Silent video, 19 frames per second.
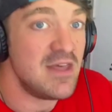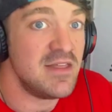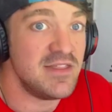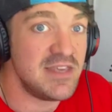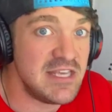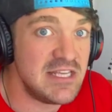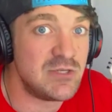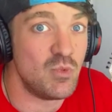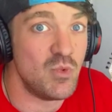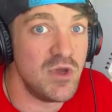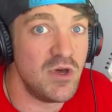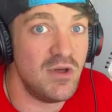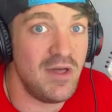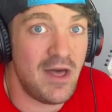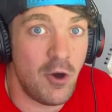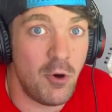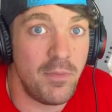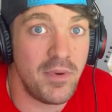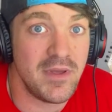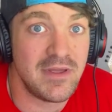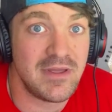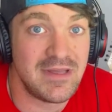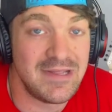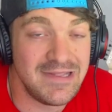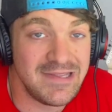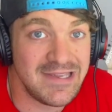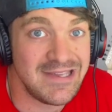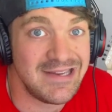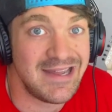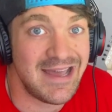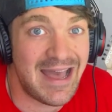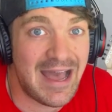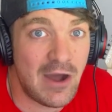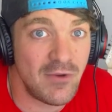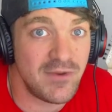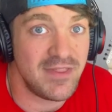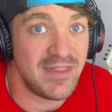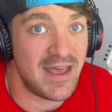These will help clean
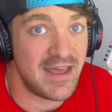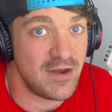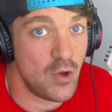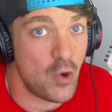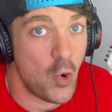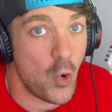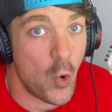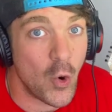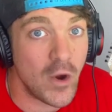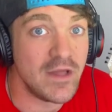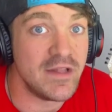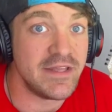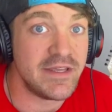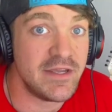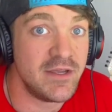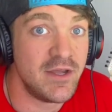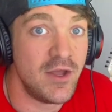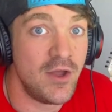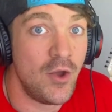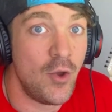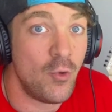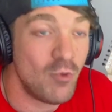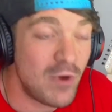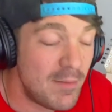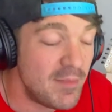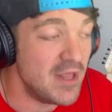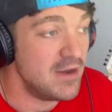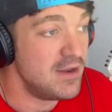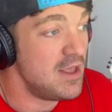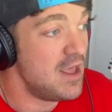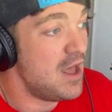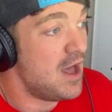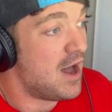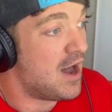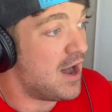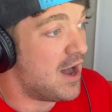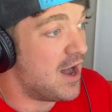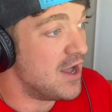out that oily remnant.
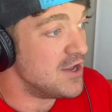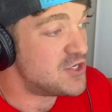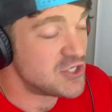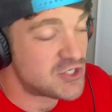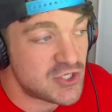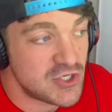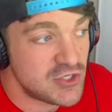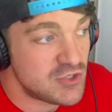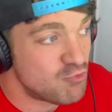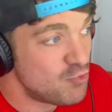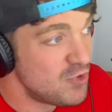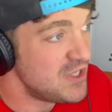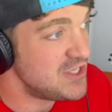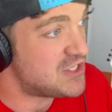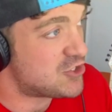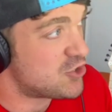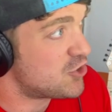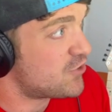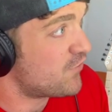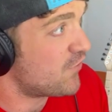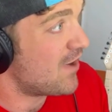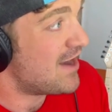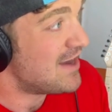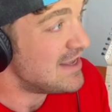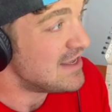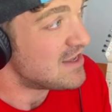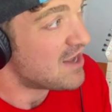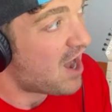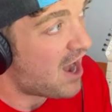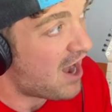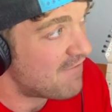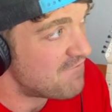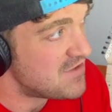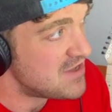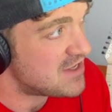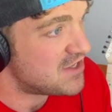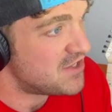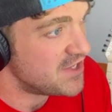Just really search for any
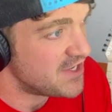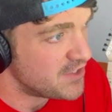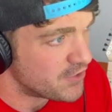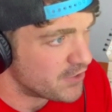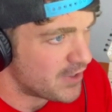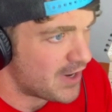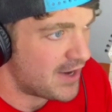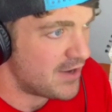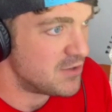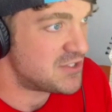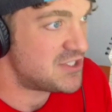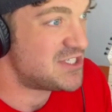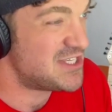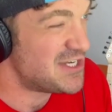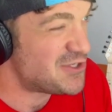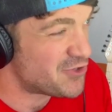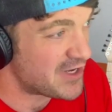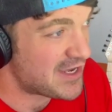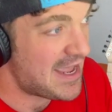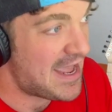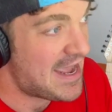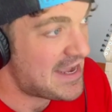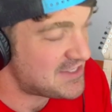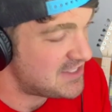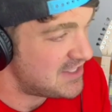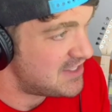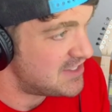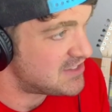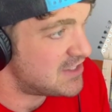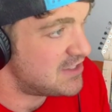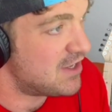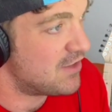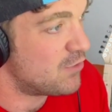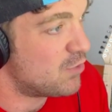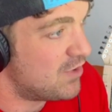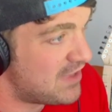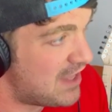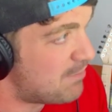coffee cleaner. I know citric acid is
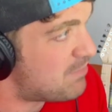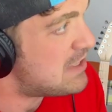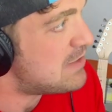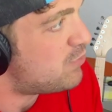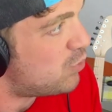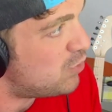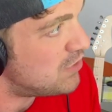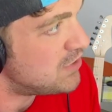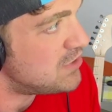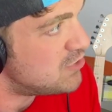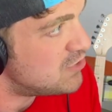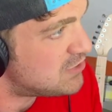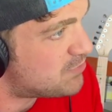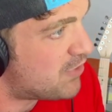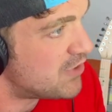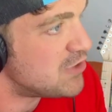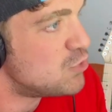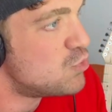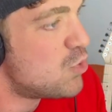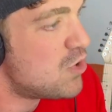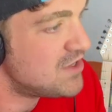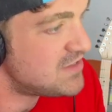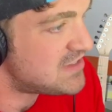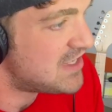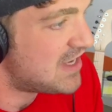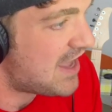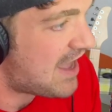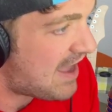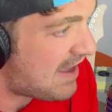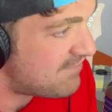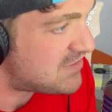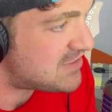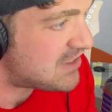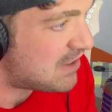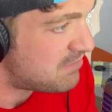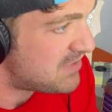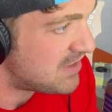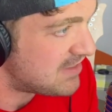another one that people will use, but you want to have
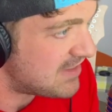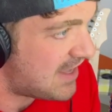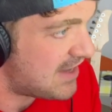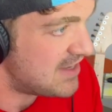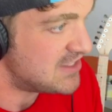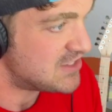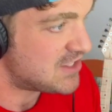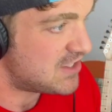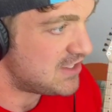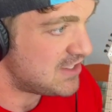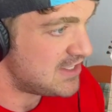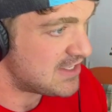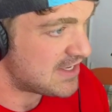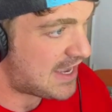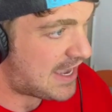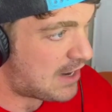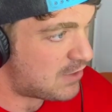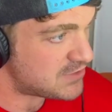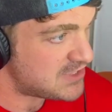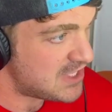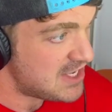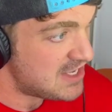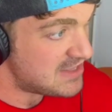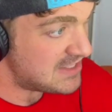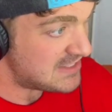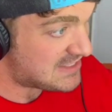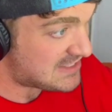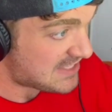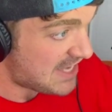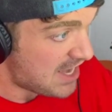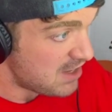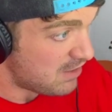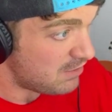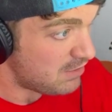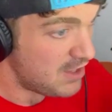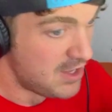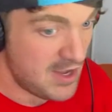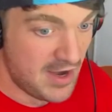something that is cleaning out the
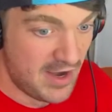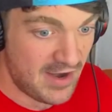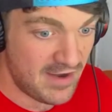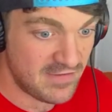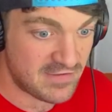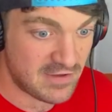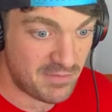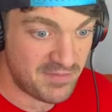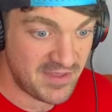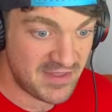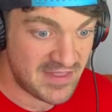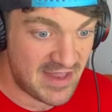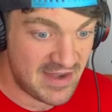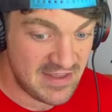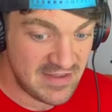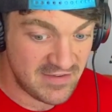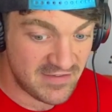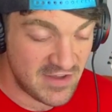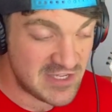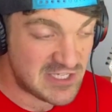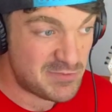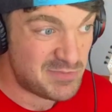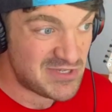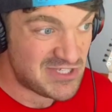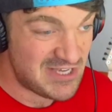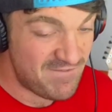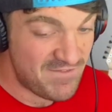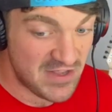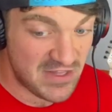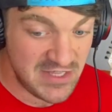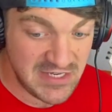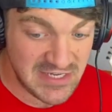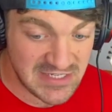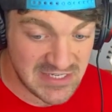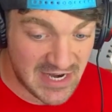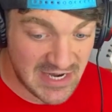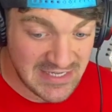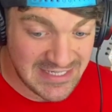scale and something that is specifically
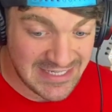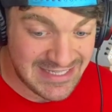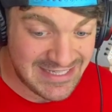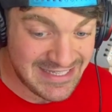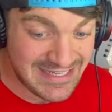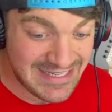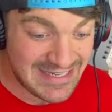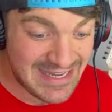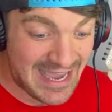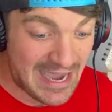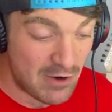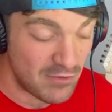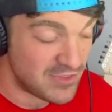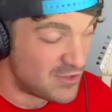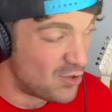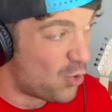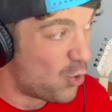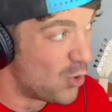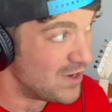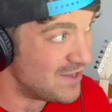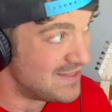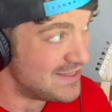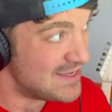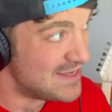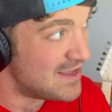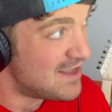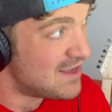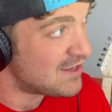designed to clean out the oily